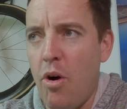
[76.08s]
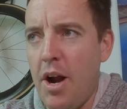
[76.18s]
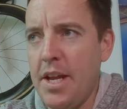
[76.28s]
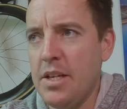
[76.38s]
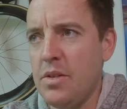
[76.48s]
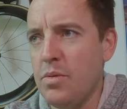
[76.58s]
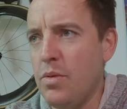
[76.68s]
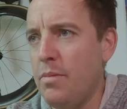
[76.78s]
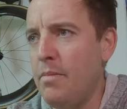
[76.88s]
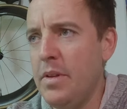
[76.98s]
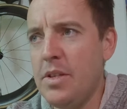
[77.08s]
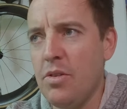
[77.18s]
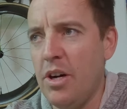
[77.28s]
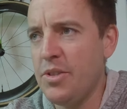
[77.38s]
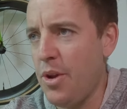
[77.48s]
Riding Store. This
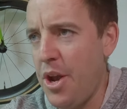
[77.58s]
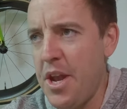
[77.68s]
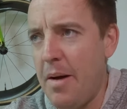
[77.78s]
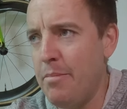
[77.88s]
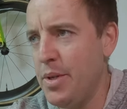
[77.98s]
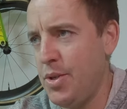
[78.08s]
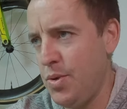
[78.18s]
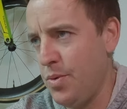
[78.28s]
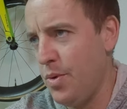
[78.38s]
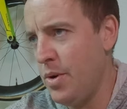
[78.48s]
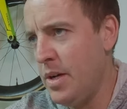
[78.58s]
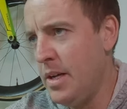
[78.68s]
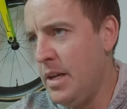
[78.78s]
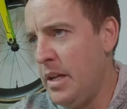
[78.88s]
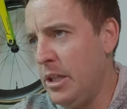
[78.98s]
guy's got a number store.
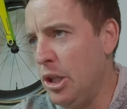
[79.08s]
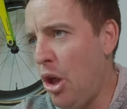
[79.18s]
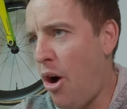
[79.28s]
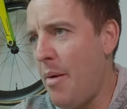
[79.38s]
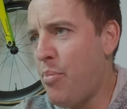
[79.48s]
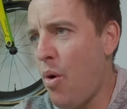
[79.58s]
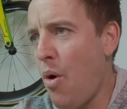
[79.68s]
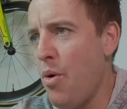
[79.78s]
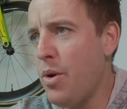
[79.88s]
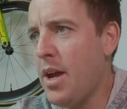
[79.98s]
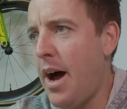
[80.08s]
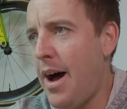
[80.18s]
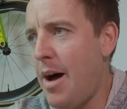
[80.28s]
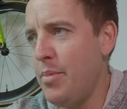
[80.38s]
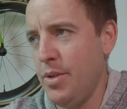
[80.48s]
Light Pro
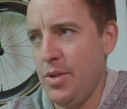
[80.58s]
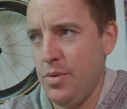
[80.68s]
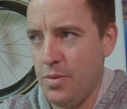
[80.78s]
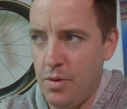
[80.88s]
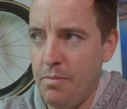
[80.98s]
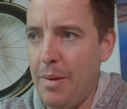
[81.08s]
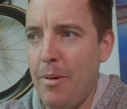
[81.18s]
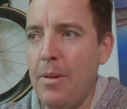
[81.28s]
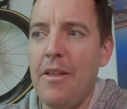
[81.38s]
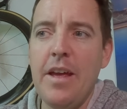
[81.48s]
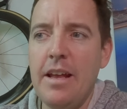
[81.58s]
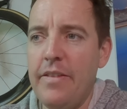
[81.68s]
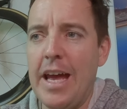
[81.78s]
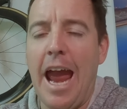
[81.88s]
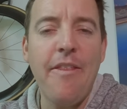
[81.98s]
Carbon Store, blah, blah, blah. They,
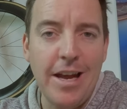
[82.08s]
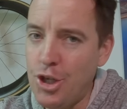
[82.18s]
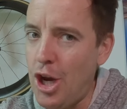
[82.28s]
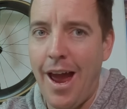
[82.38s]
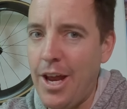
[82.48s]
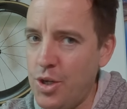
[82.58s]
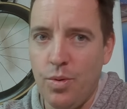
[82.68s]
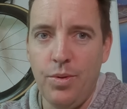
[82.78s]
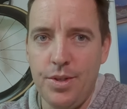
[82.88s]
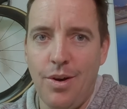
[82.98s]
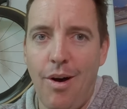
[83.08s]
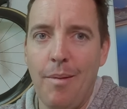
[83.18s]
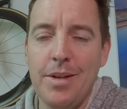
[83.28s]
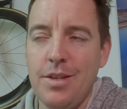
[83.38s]
they, and they change all the time.